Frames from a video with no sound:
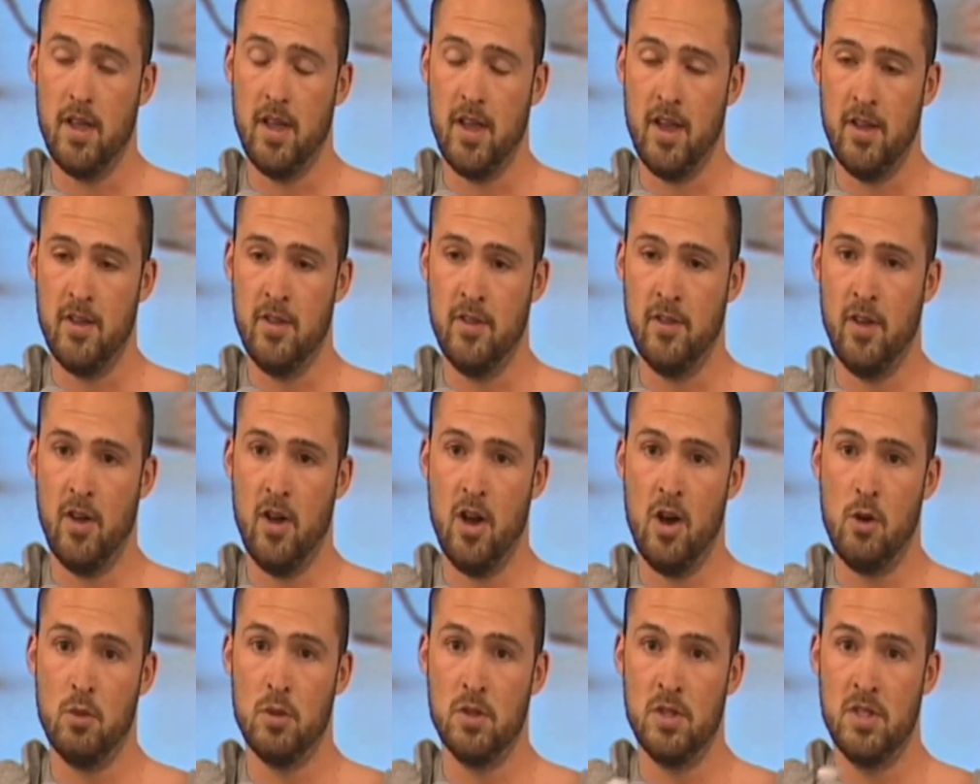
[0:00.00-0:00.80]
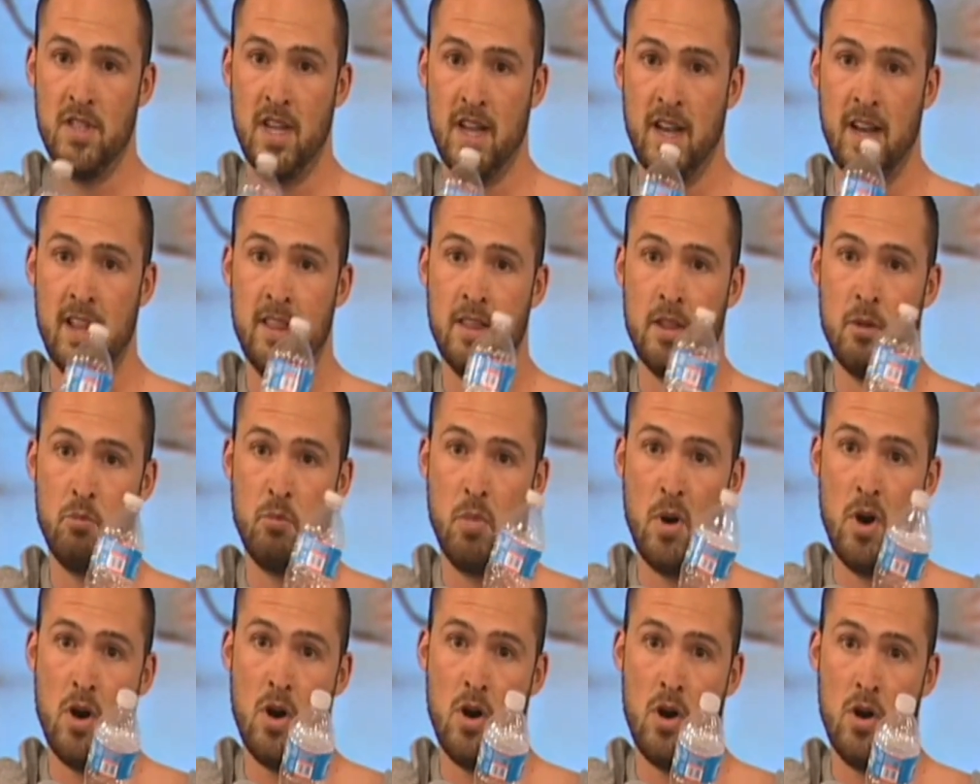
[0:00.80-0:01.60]
And I was sitting in the
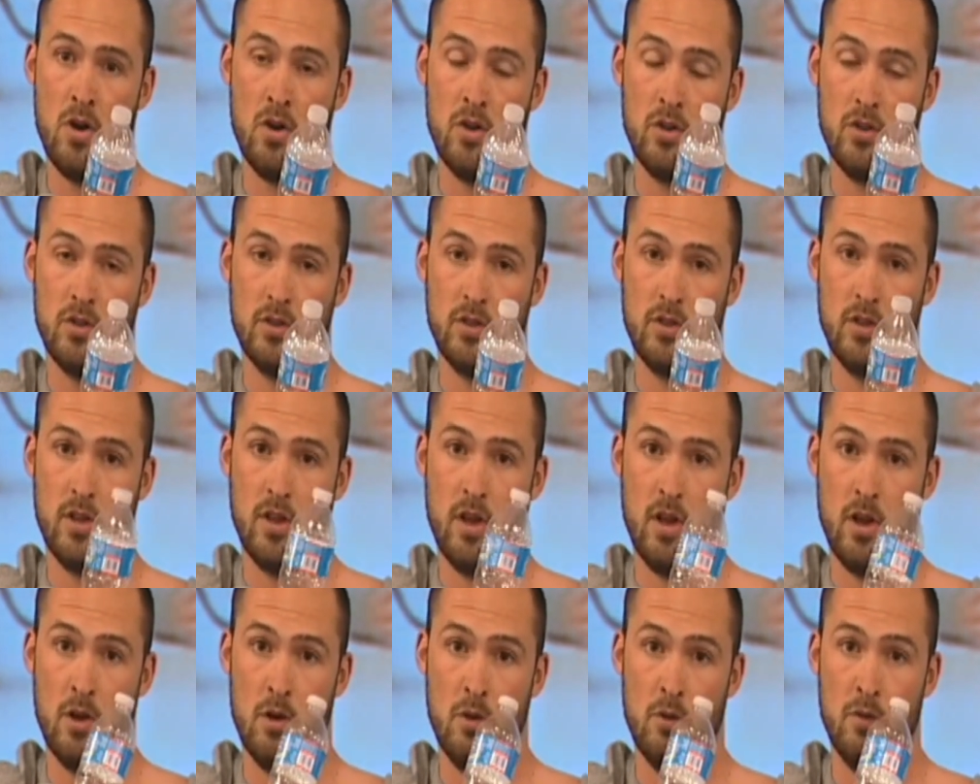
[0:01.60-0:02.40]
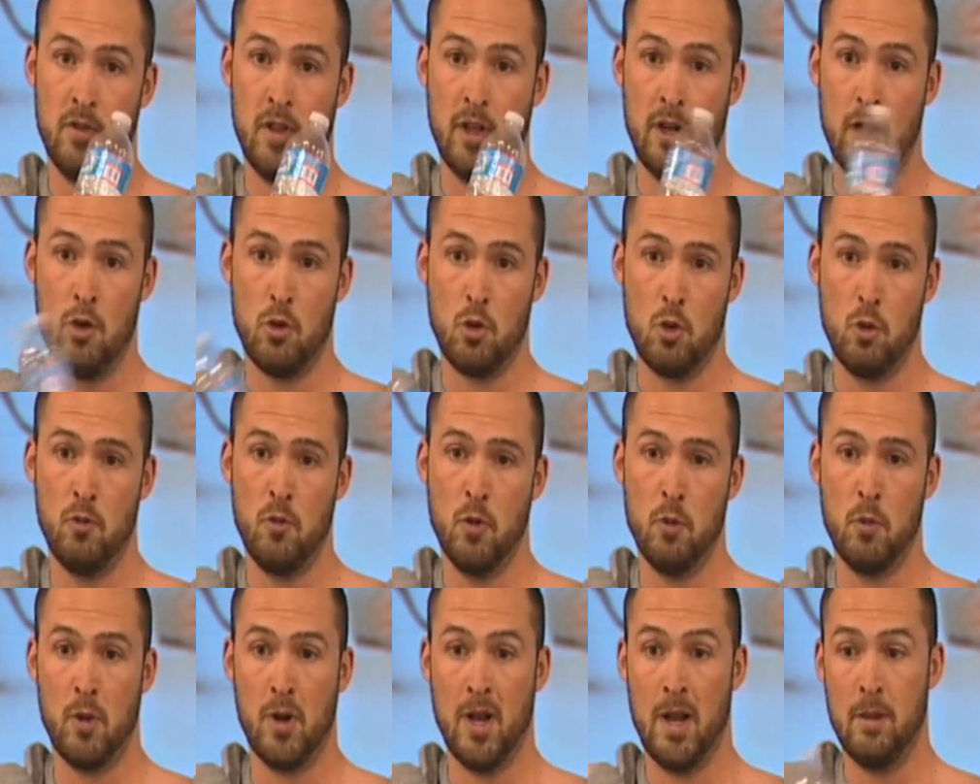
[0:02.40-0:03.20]
bar of the local
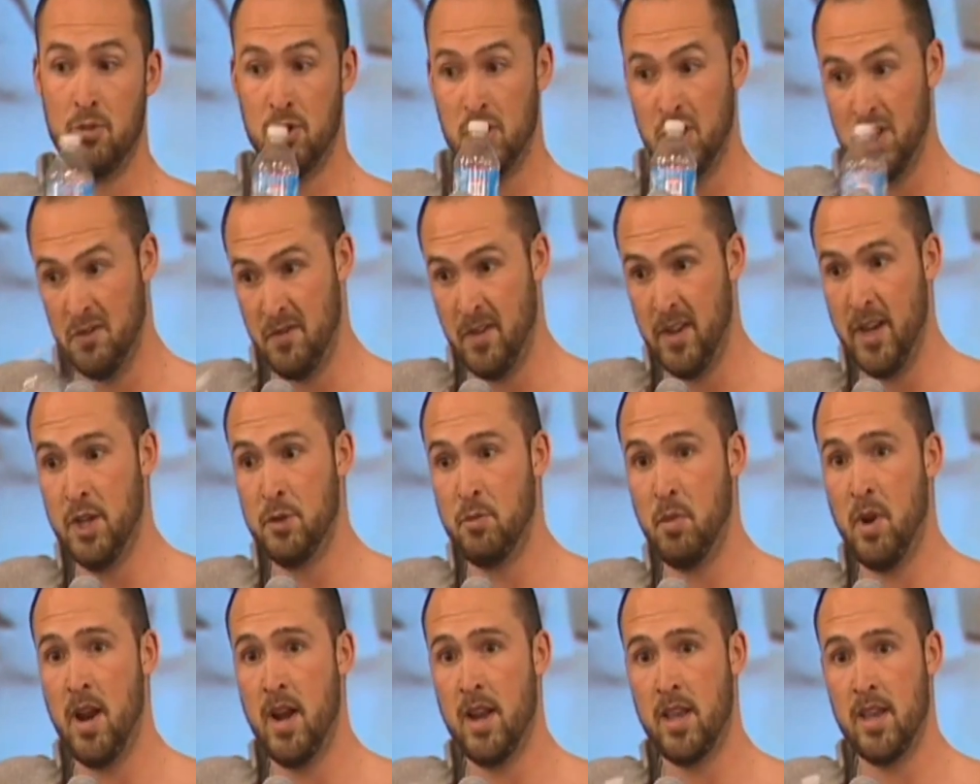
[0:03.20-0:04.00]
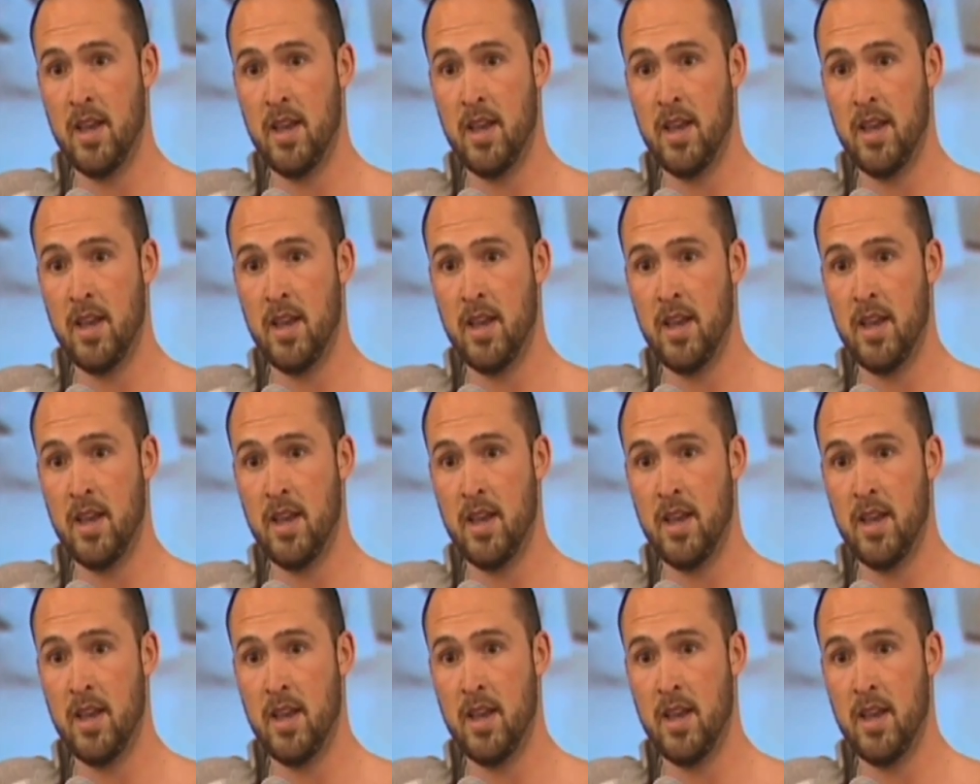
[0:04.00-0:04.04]
football club, just finished playing